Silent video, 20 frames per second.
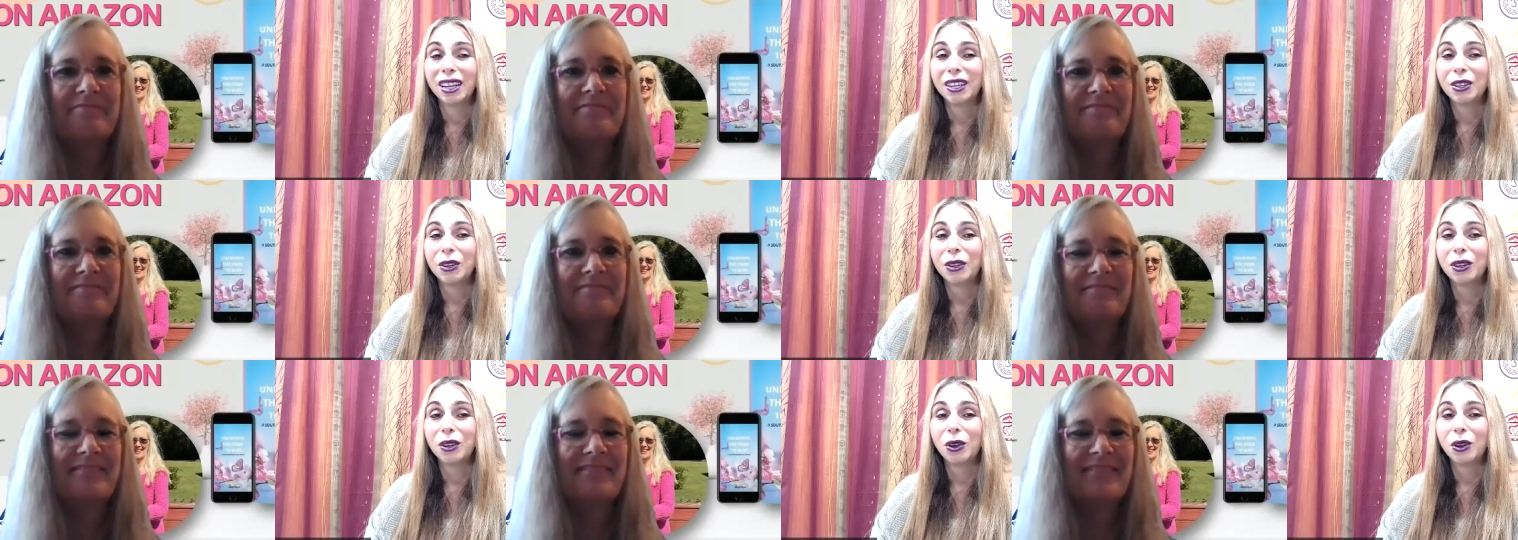
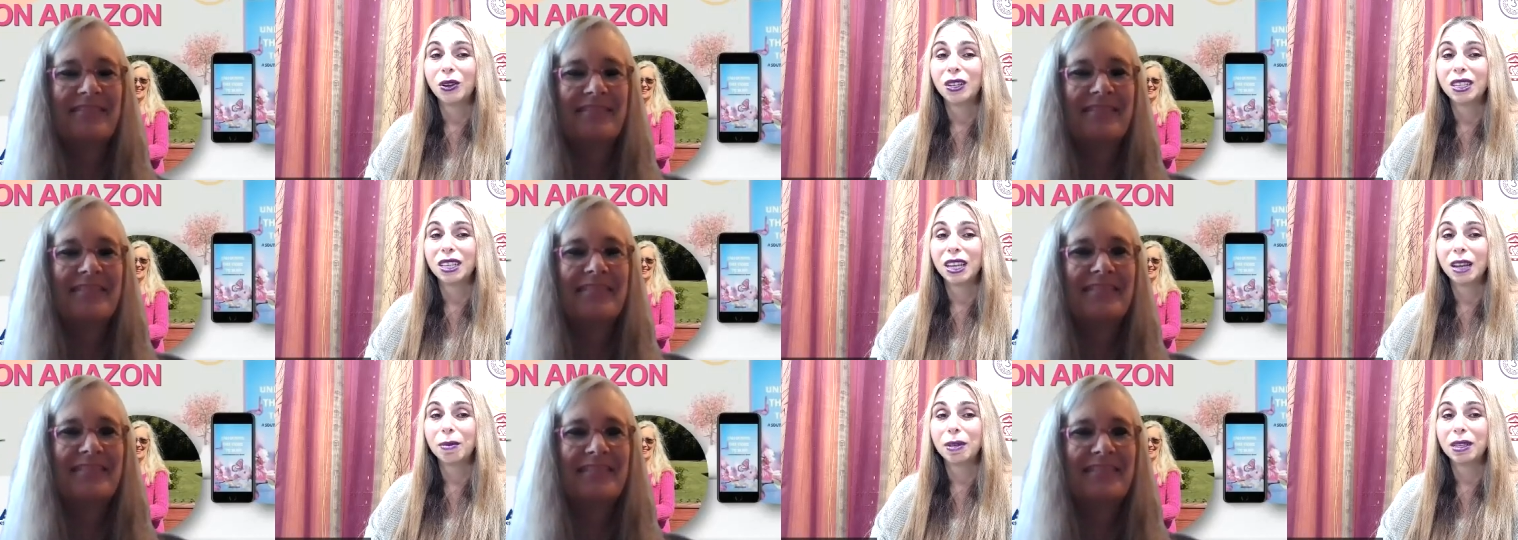Speaker 1: you can go to
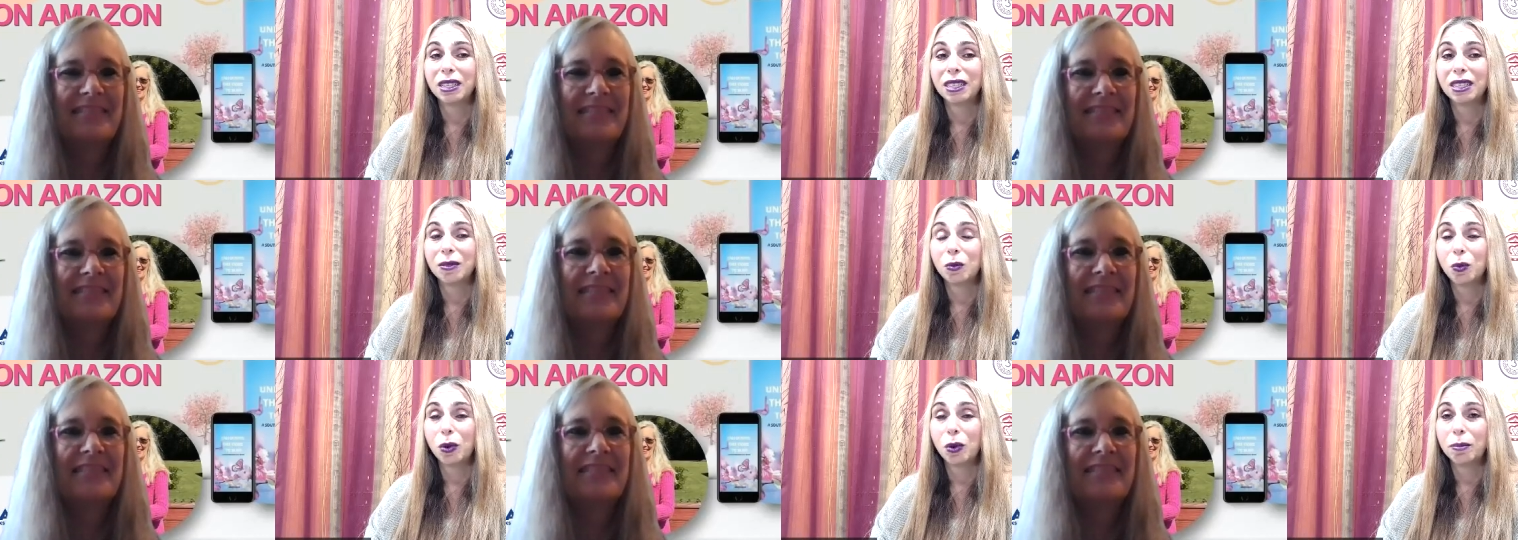
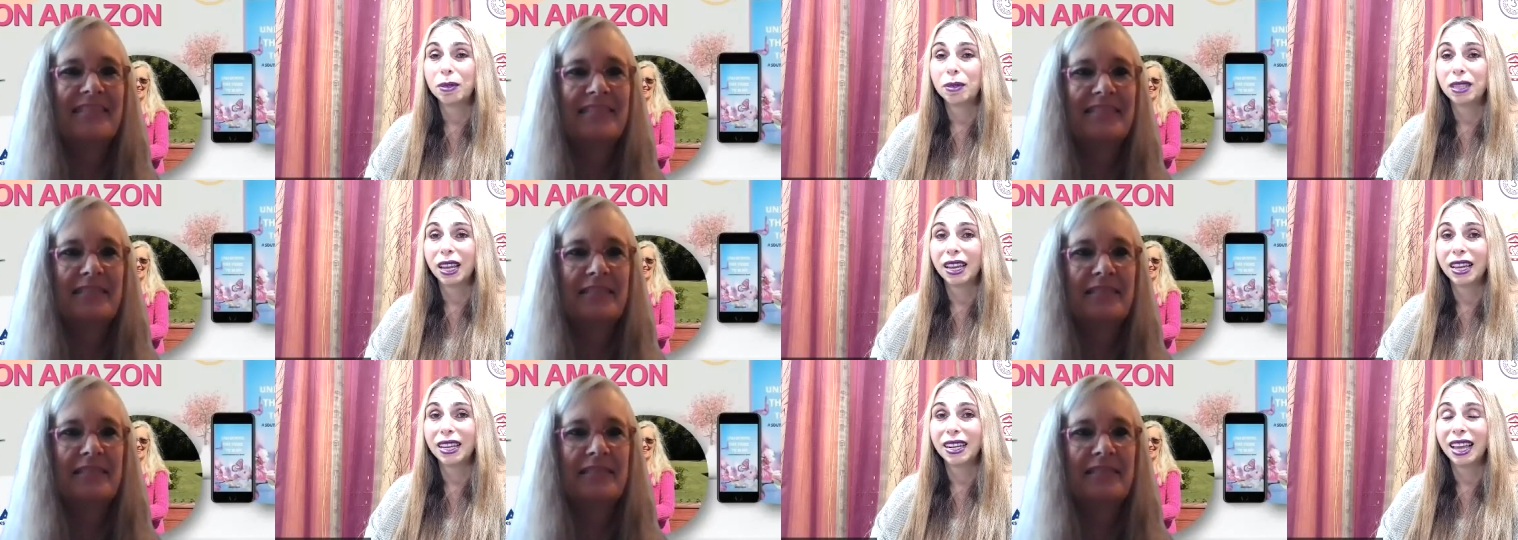Debbie's
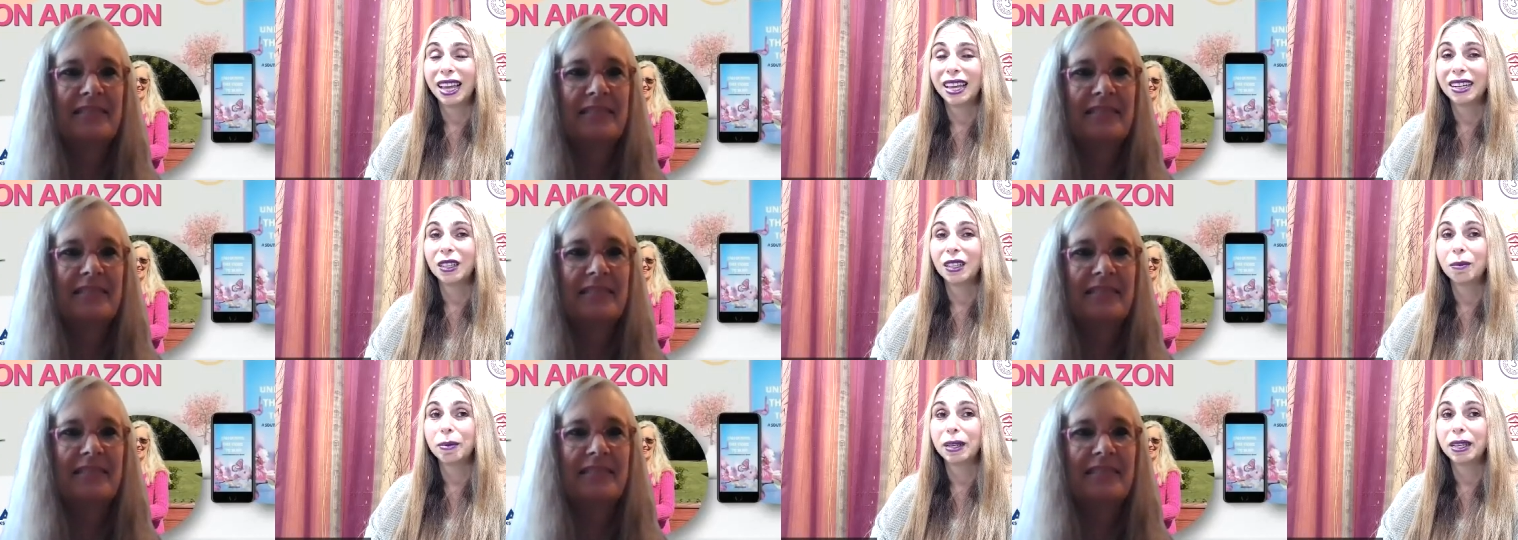website
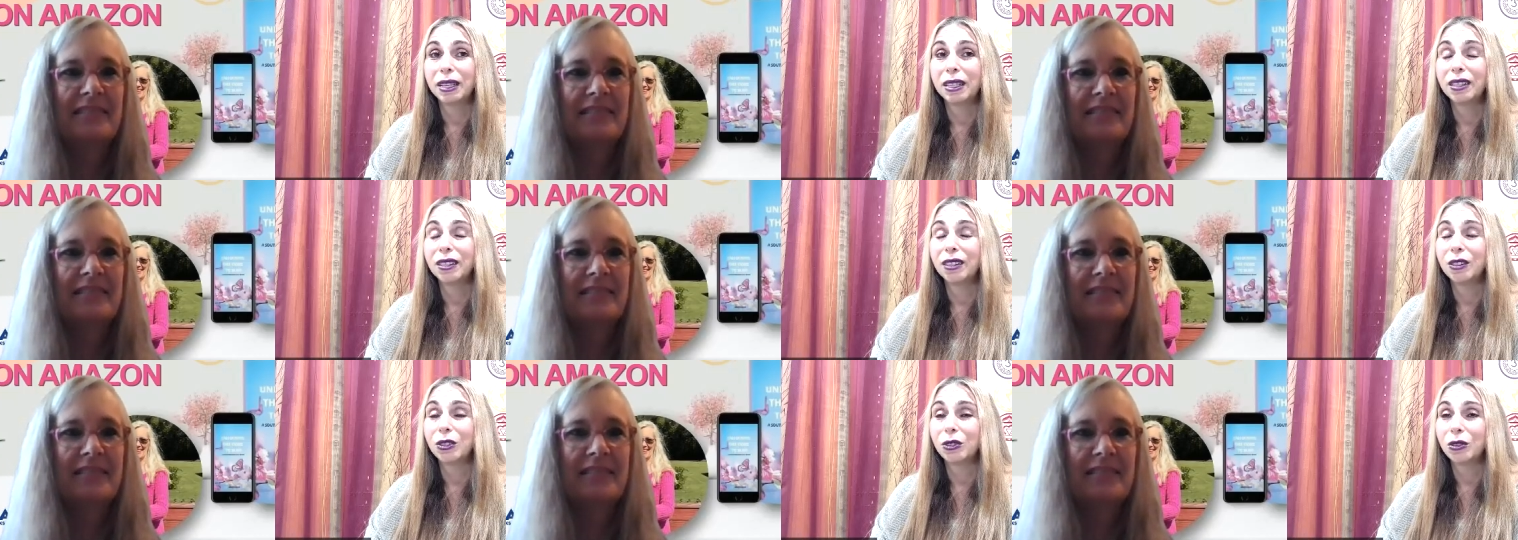and it'll be in
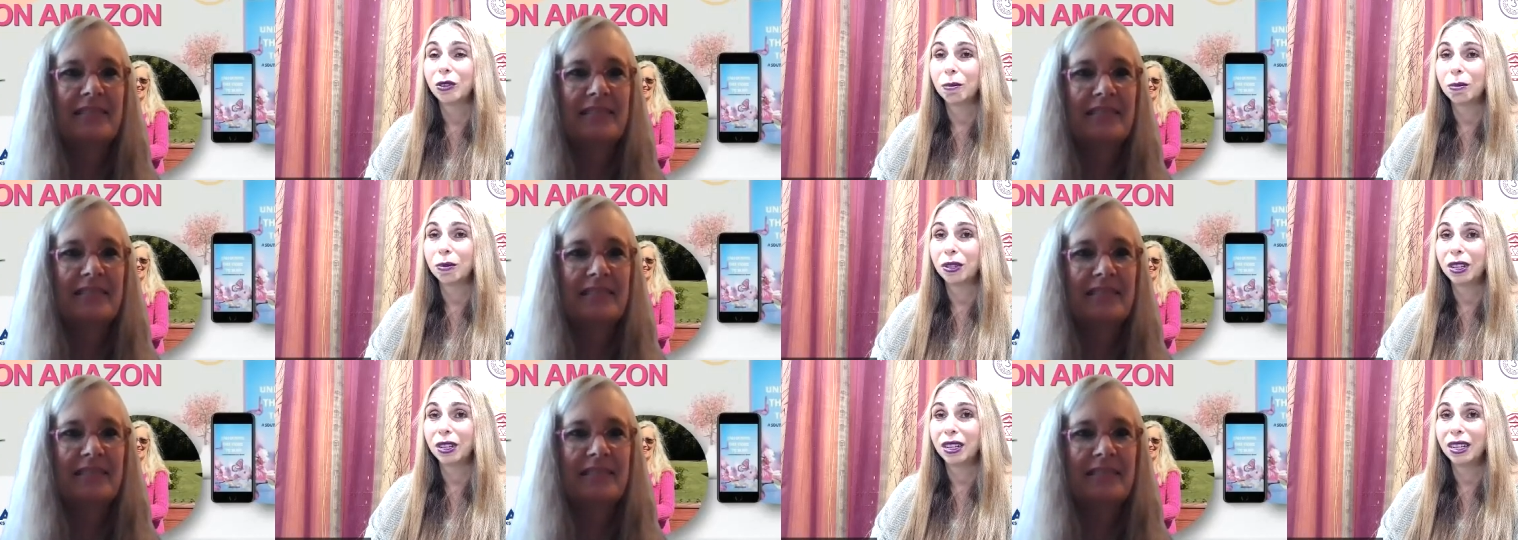the
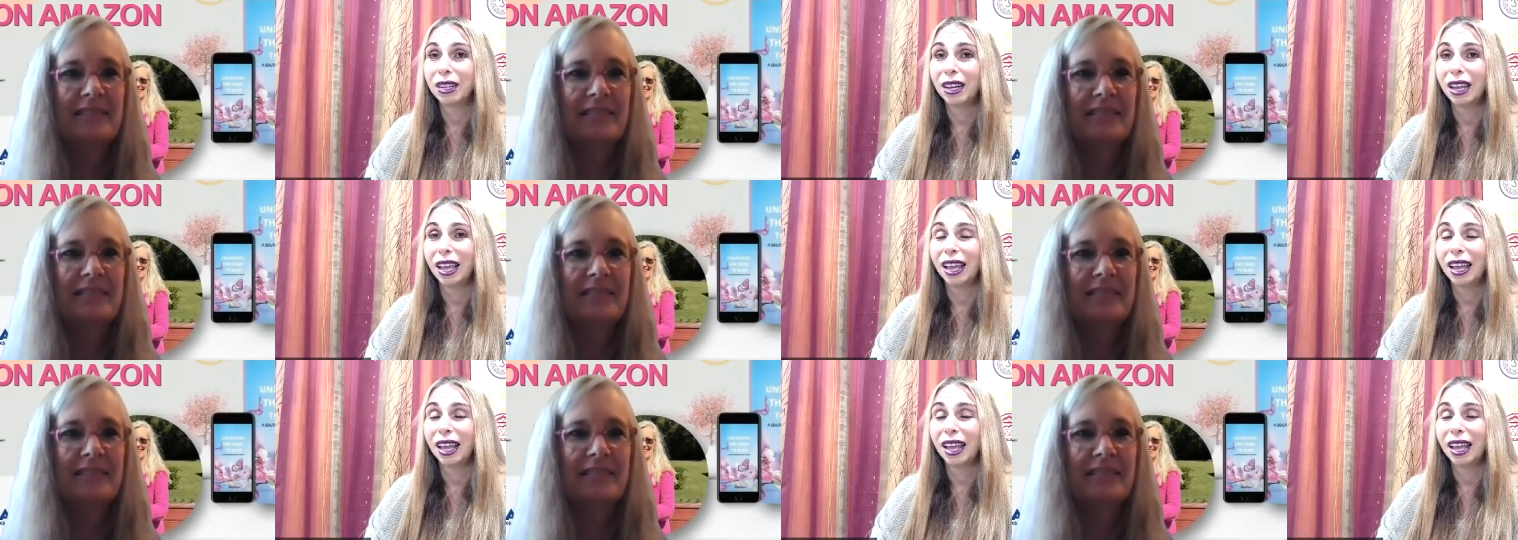description,